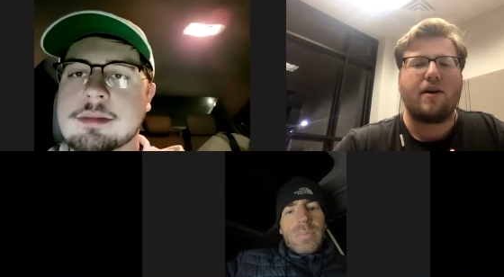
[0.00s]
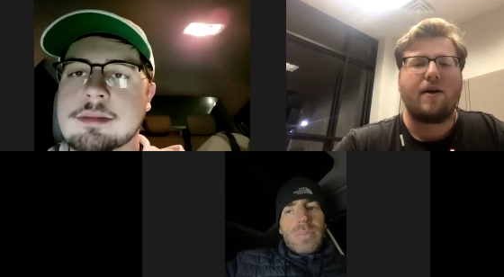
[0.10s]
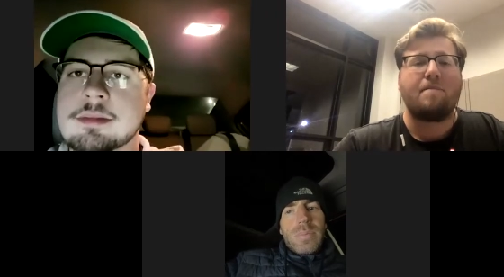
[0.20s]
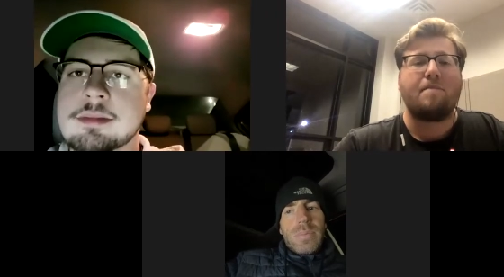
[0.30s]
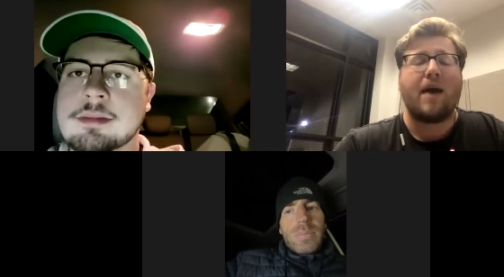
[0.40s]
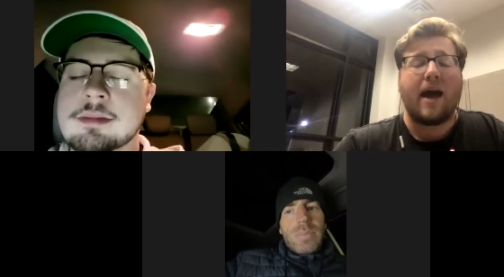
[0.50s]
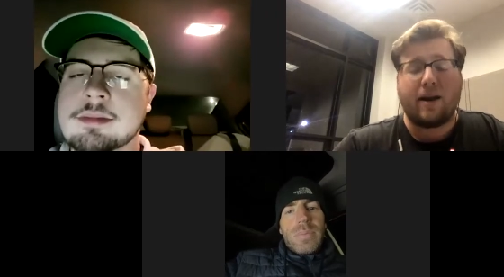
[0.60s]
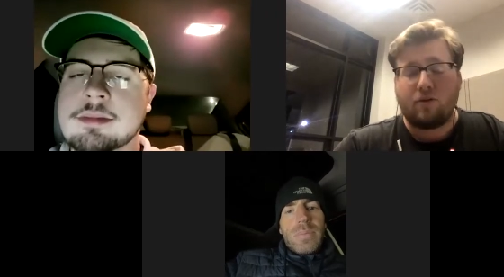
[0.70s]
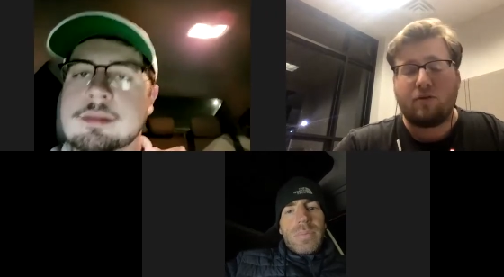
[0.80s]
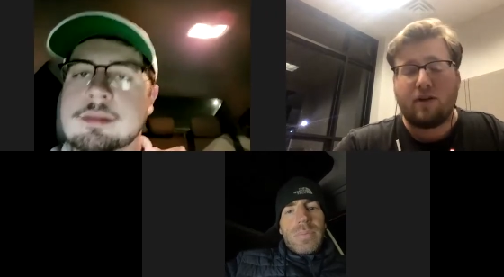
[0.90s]
Speaker 1: a
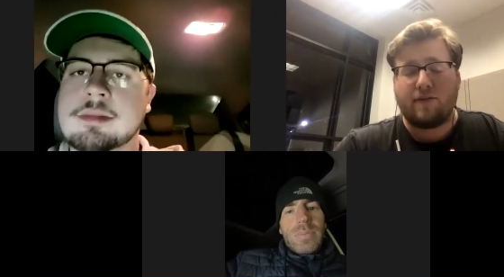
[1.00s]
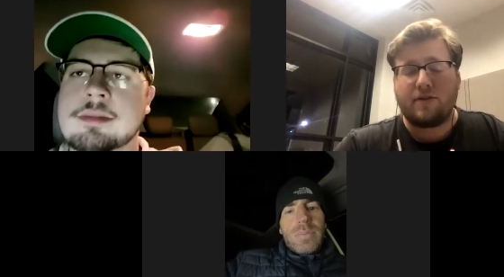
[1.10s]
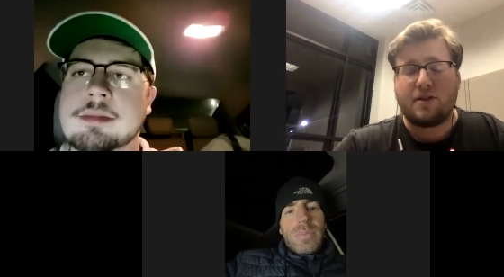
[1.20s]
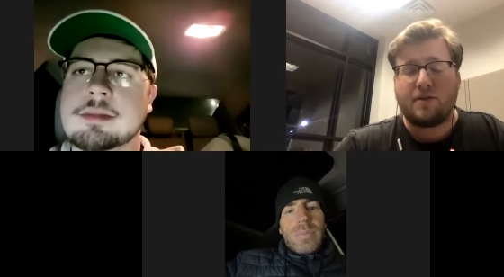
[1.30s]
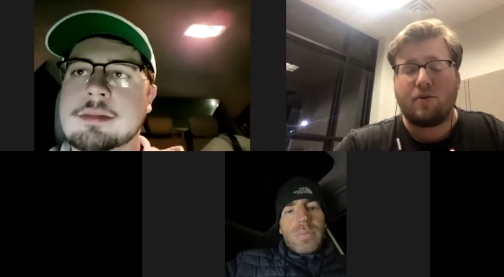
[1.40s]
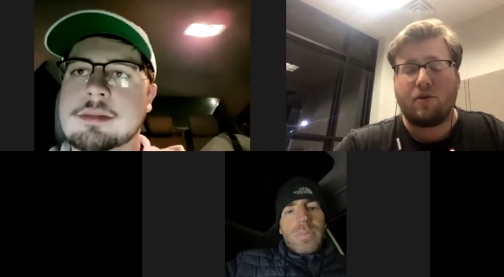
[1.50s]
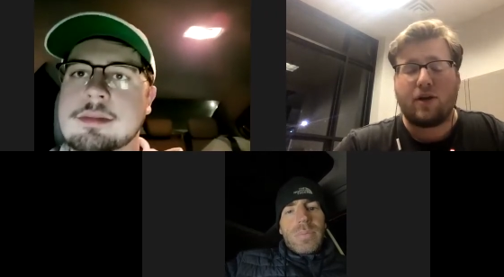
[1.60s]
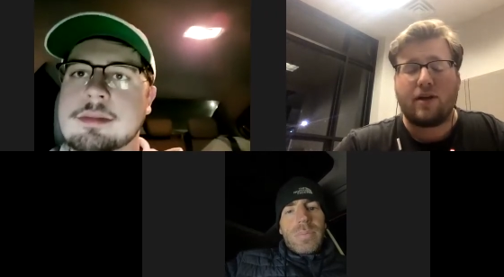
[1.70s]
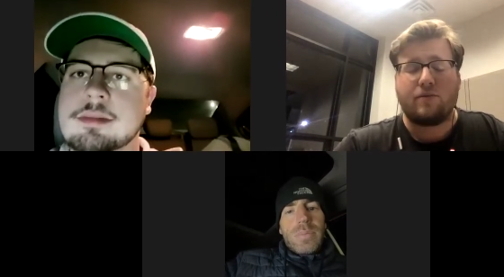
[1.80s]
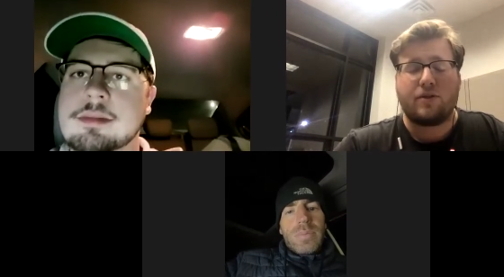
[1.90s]
battle. Obviously,
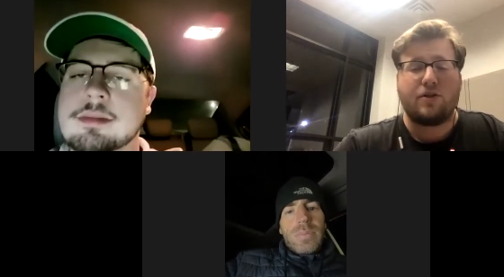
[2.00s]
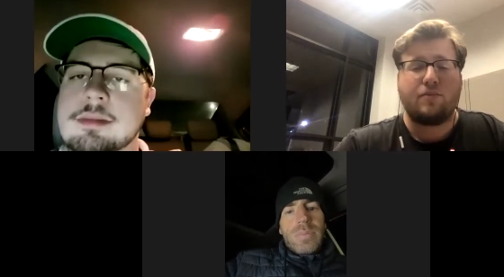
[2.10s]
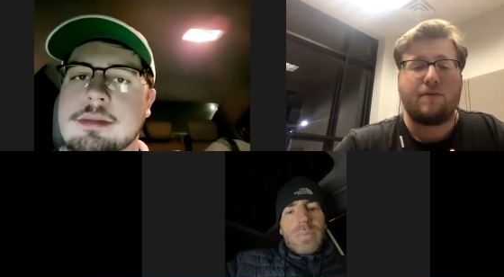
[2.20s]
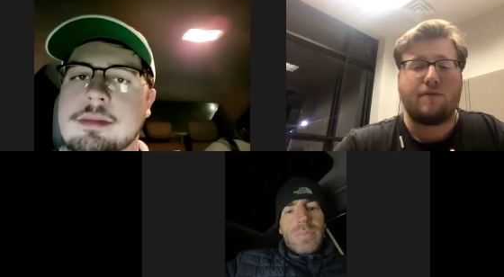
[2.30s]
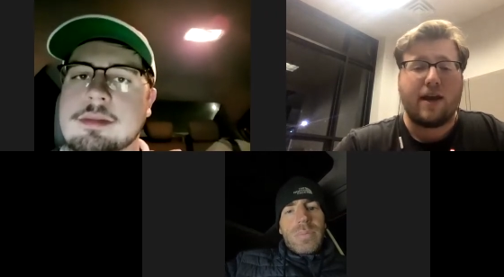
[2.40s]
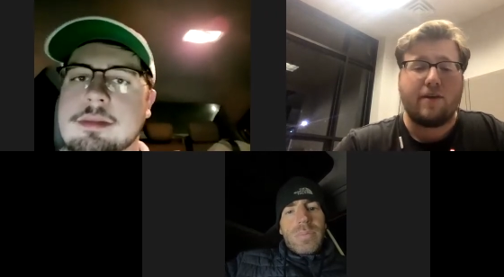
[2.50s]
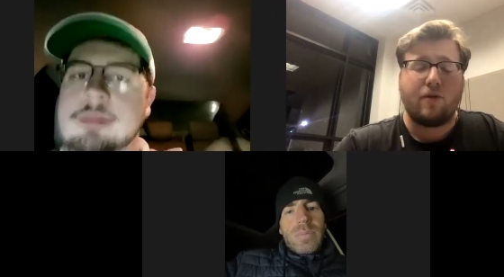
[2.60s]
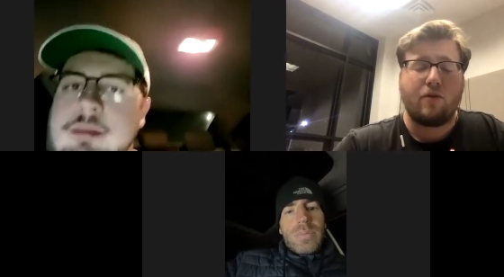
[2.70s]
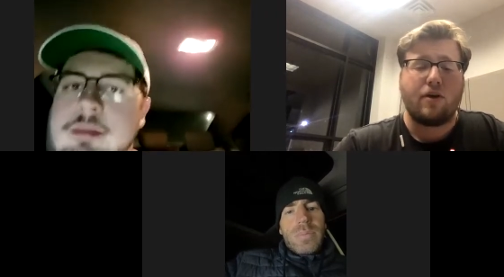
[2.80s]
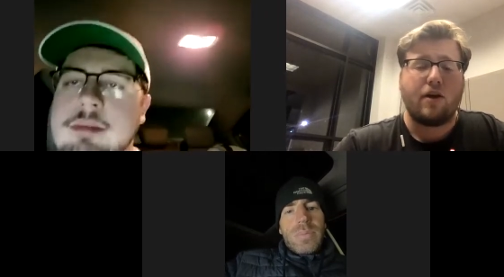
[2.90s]
Bergan will still be
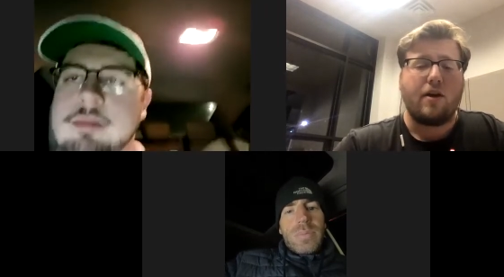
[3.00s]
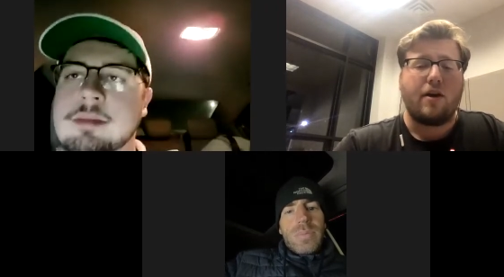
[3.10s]
favored,